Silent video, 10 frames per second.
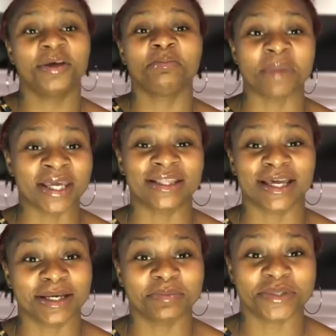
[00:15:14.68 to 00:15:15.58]
make that
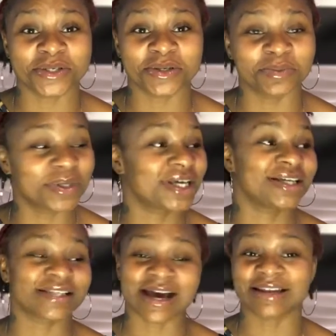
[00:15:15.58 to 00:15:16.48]
up to you? Because
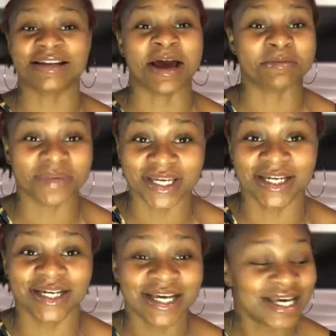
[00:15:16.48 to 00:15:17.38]
I did not
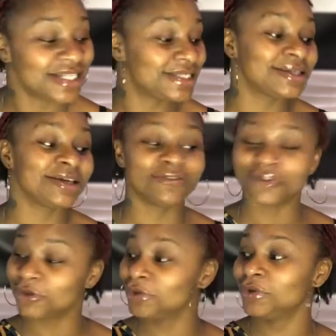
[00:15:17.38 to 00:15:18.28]
mean to give
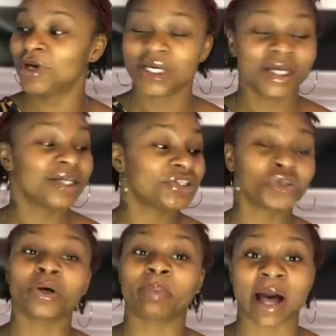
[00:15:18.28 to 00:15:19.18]
you
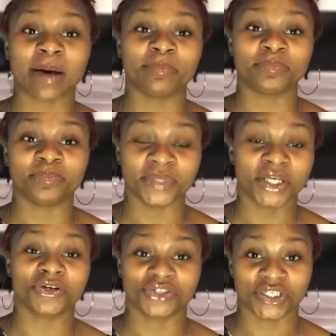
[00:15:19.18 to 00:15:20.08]
sugar pop
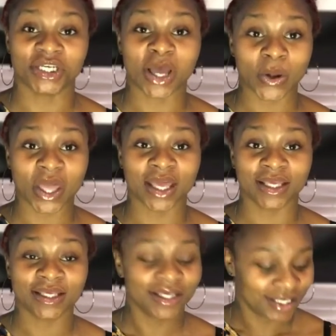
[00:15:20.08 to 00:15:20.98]
energy, okay?
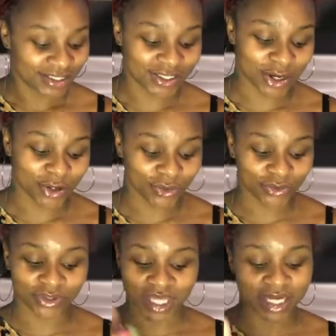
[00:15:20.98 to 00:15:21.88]
So
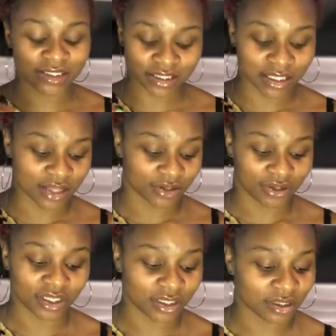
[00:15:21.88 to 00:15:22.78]
that is another
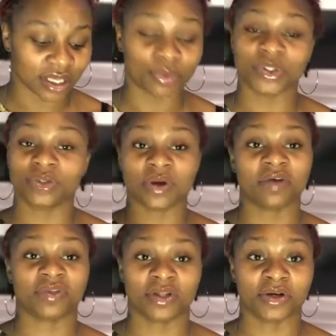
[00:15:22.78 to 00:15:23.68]
thing that we do have
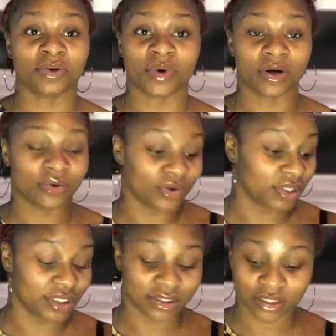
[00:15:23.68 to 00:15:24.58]
to learn to work on,
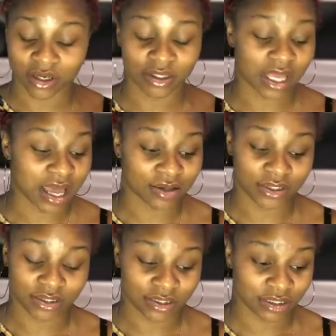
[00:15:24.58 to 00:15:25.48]
is learning how
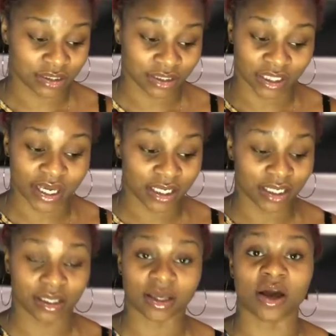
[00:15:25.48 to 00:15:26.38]
to just let
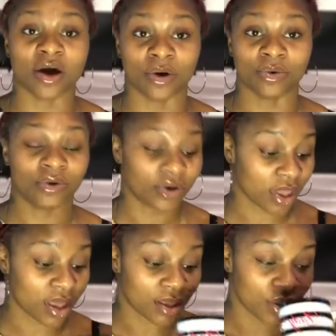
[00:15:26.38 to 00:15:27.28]
it go, okay?